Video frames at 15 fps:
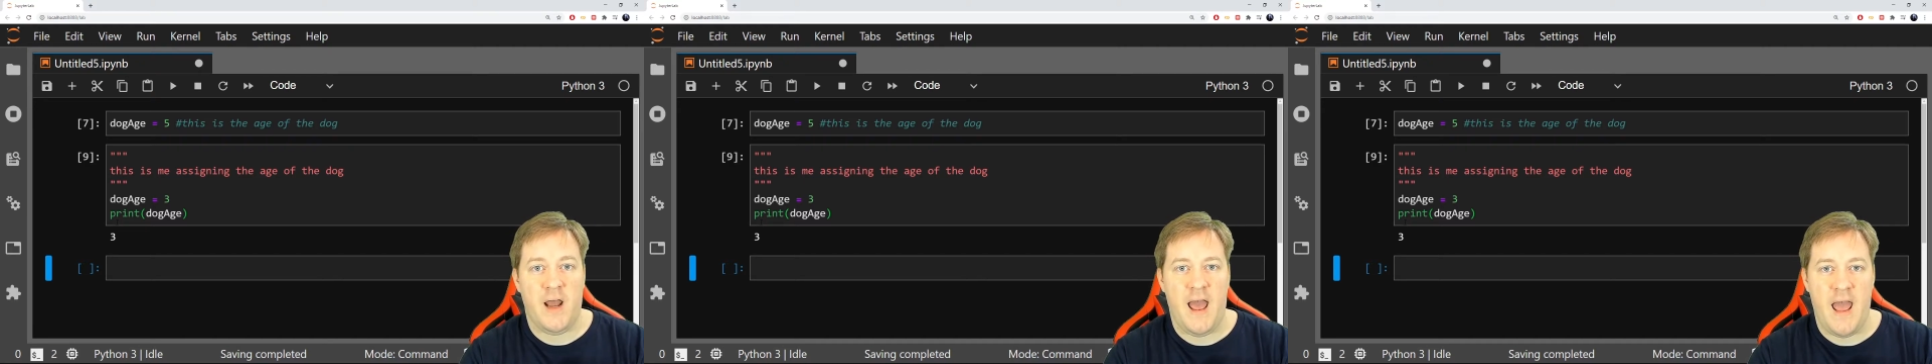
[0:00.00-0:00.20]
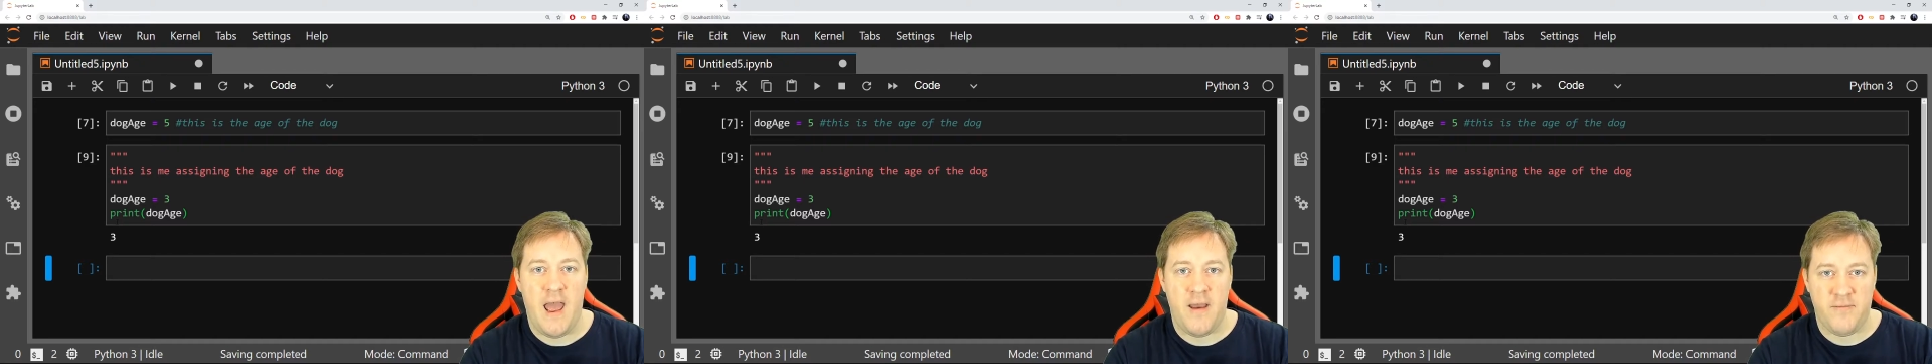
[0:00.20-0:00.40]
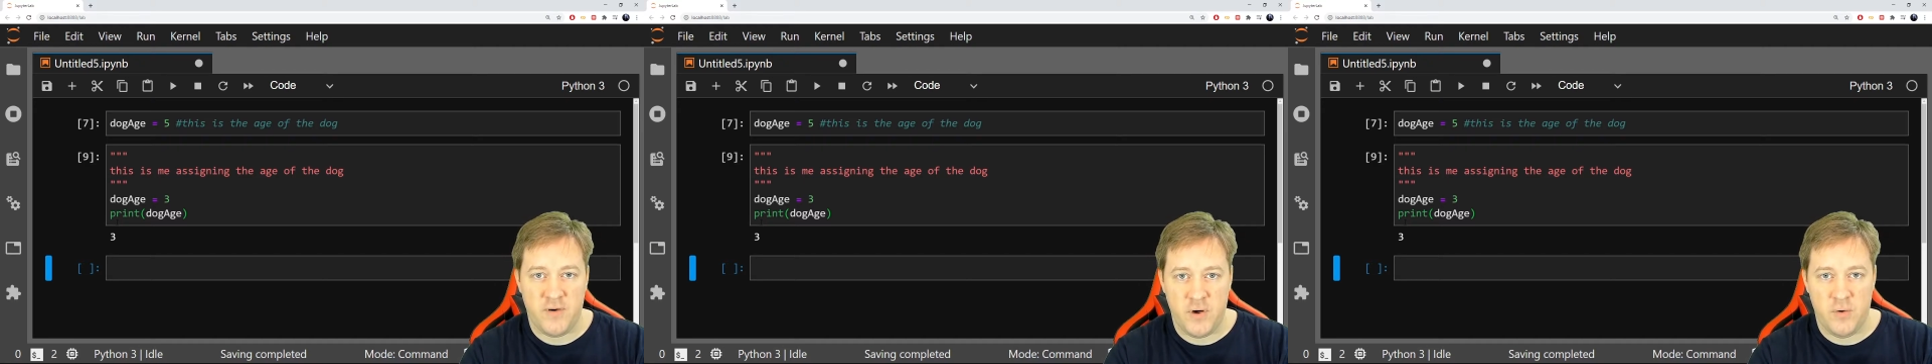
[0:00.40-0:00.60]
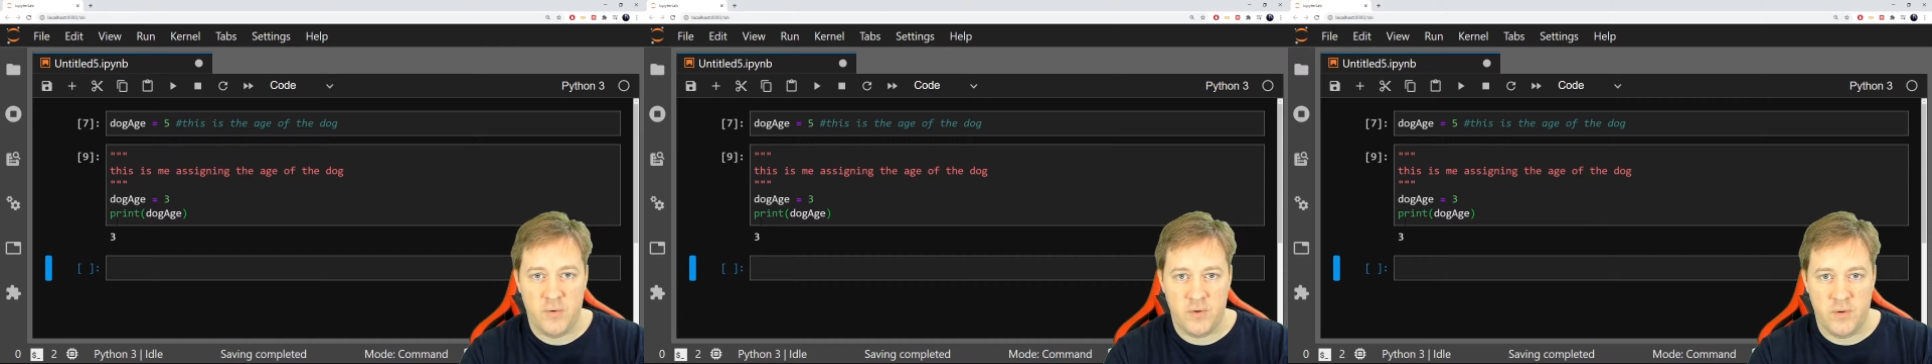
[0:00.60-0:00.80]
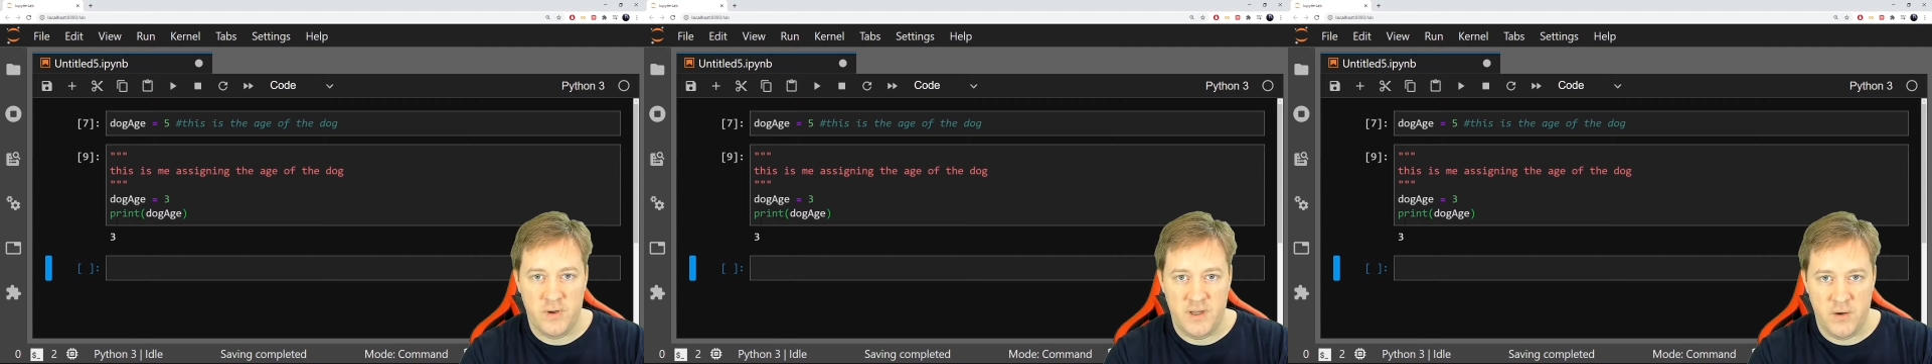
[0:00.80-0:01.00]
have
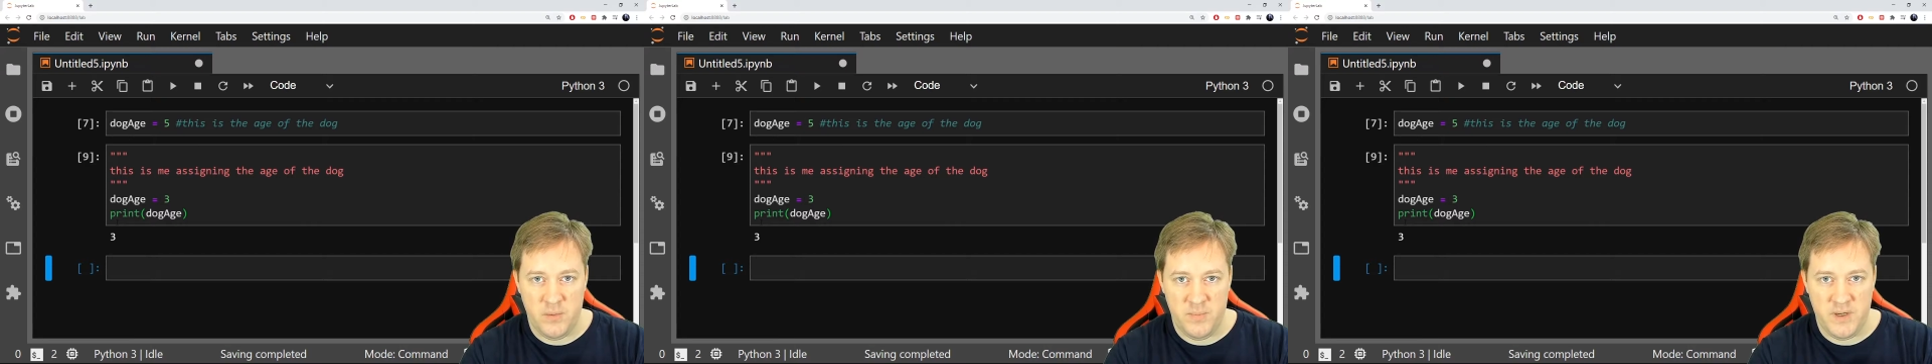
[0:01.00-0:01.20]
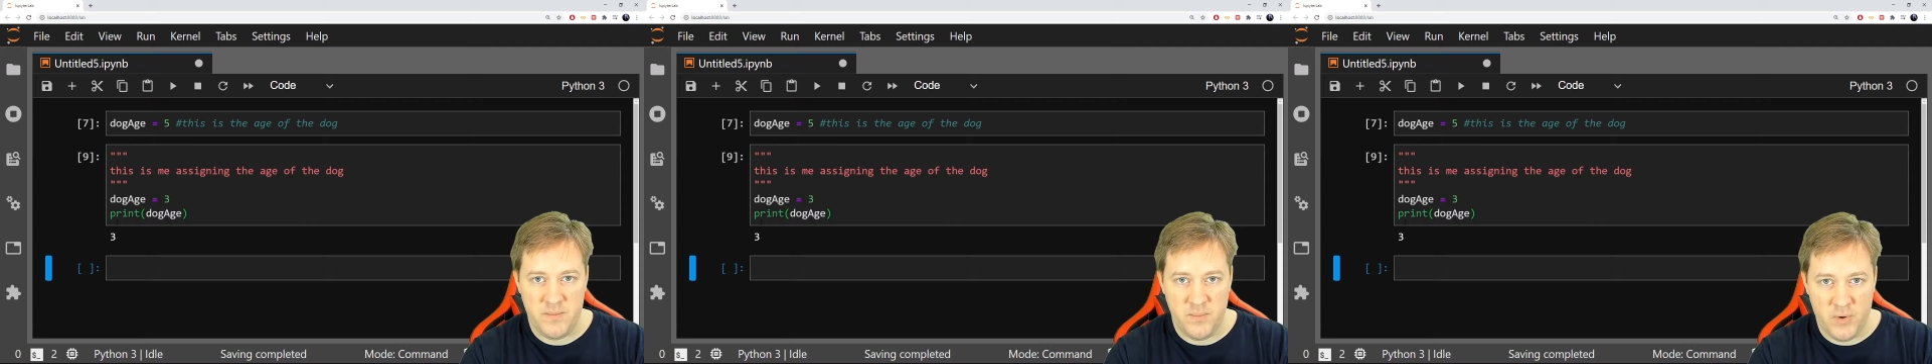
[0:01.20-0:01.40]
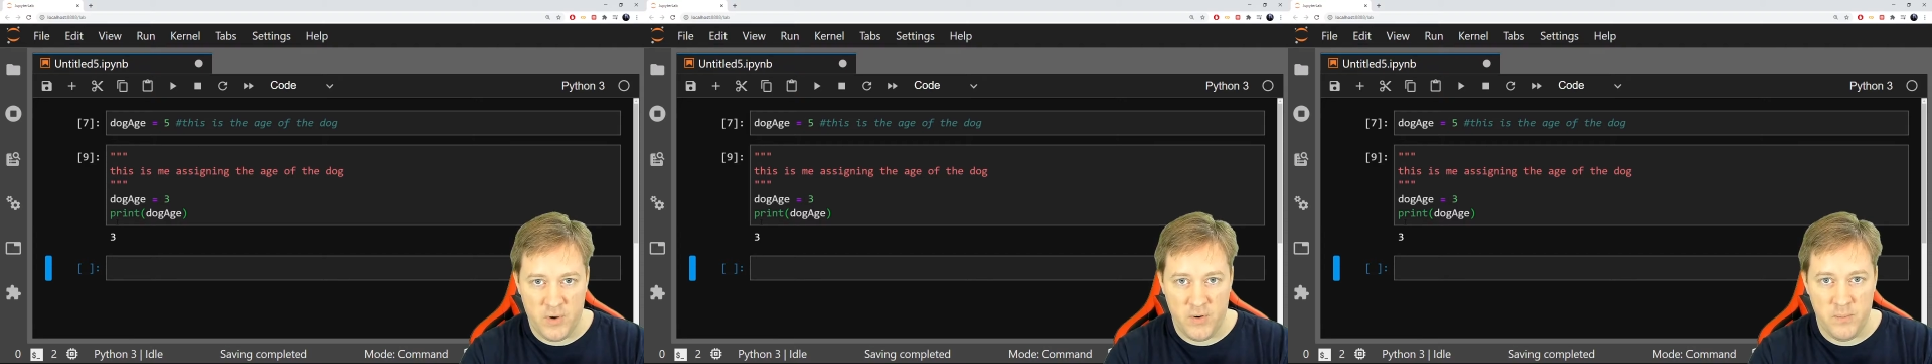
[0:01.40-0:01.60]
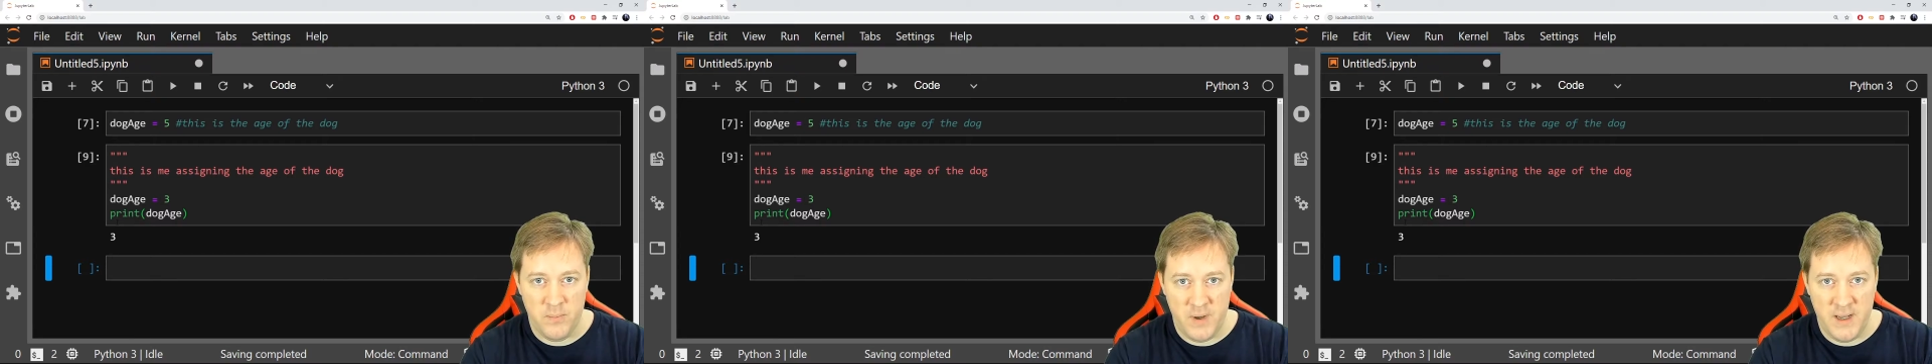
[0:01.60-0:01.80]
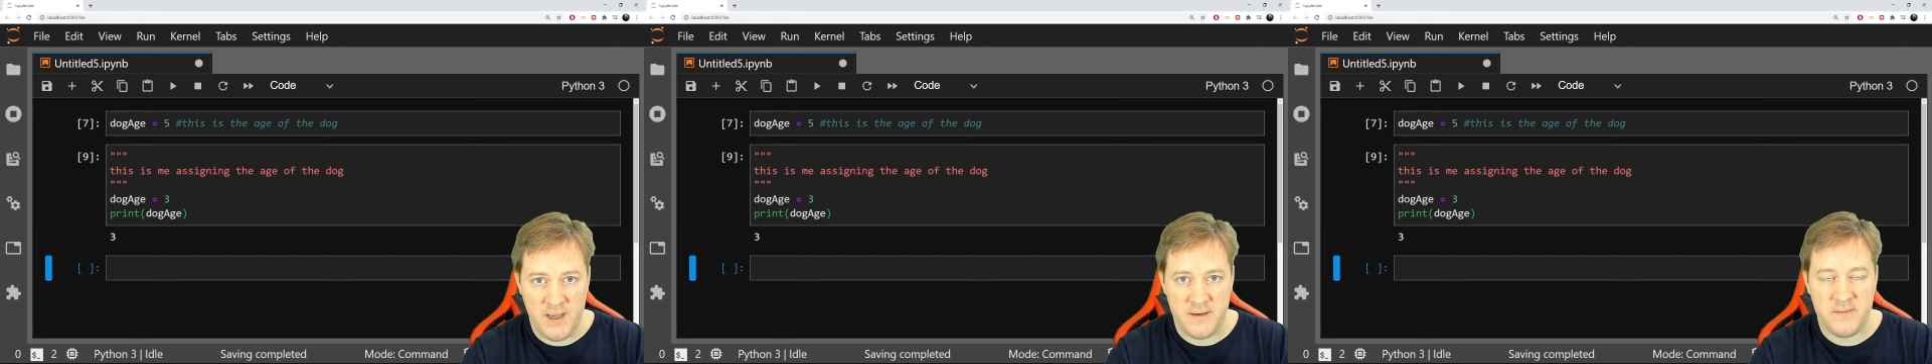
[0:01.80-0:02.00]
code a little bit more
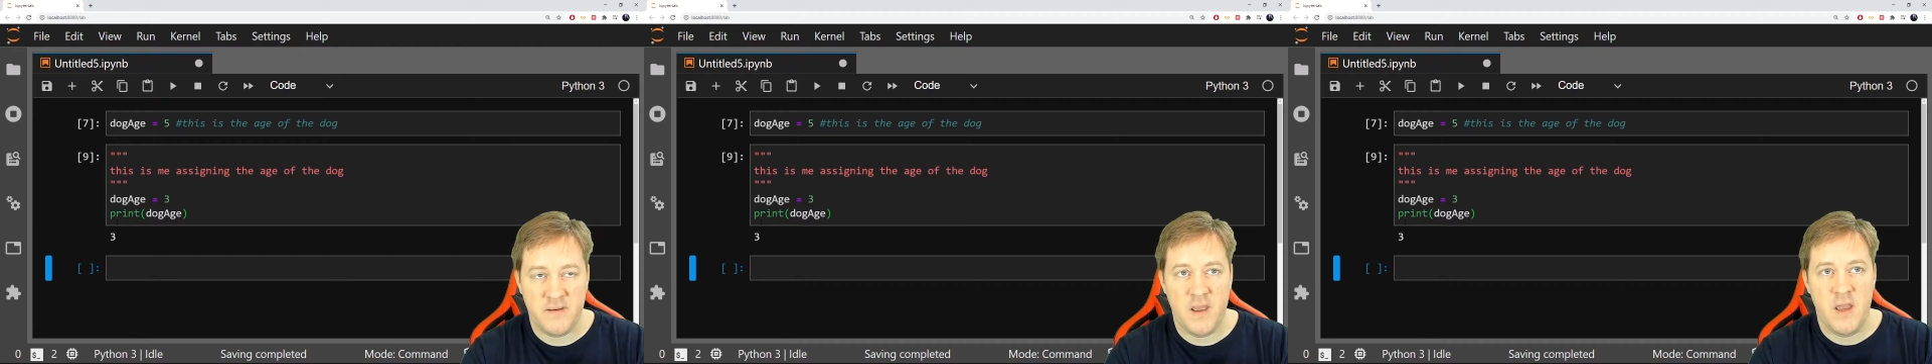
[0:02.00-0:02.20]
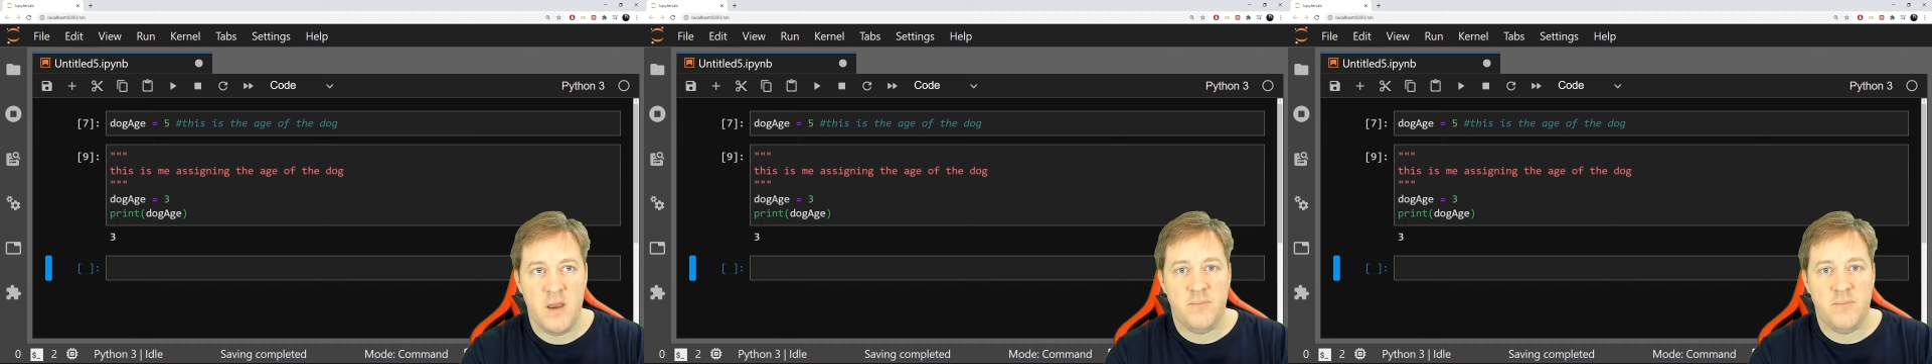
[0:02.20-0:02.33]
complex,